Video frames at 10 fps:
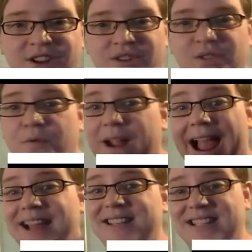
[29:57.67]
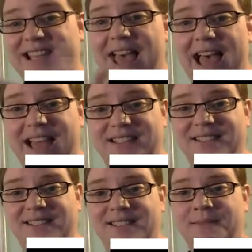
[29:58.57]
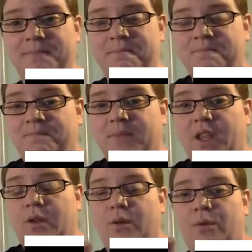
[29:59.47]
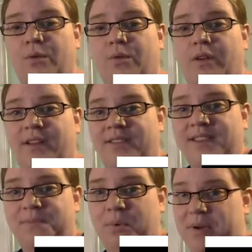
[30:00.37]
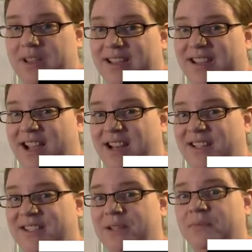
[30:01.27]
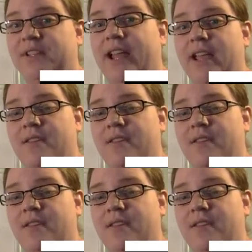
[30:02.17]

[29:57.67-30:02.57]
So if we had to guess, At this point, it kind of seems like